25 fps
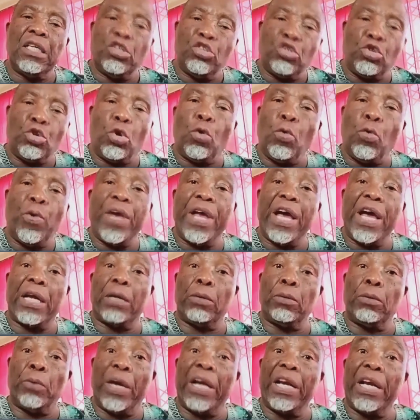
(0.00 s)
So we
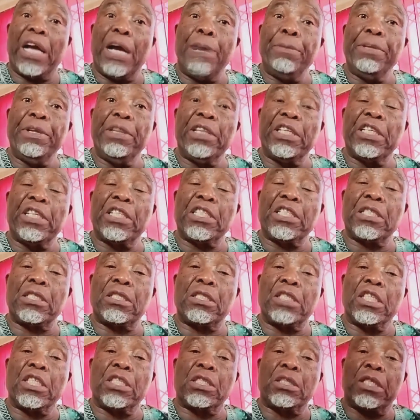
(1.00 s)
are welcoming this,
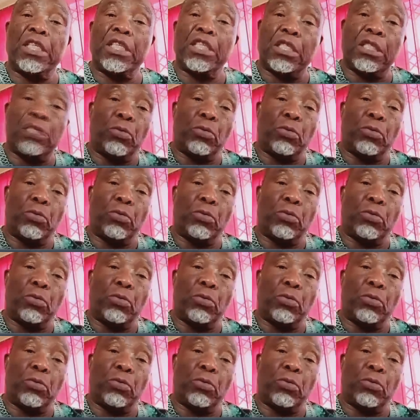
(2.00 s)
this, this.